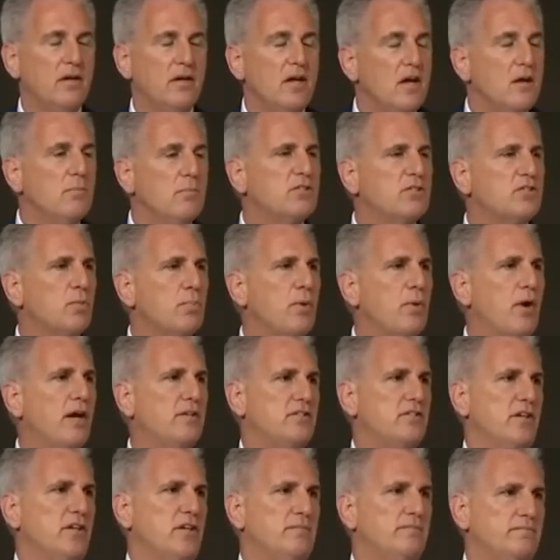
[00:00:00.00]
Mr.
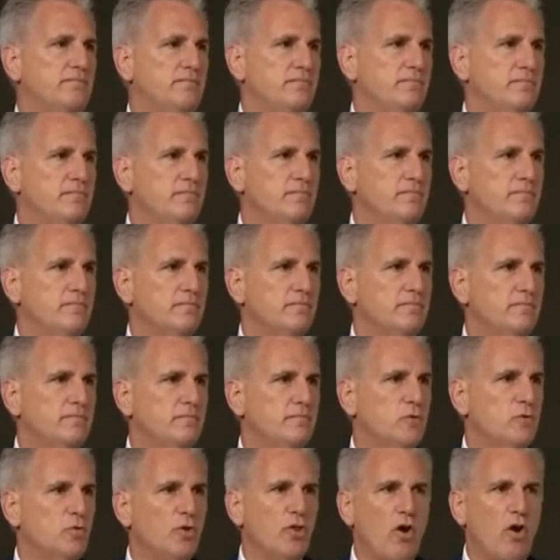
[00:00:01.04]
President,
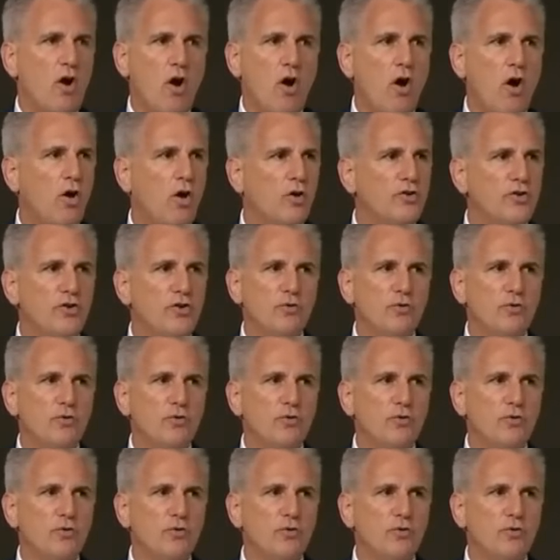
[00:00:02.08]
with all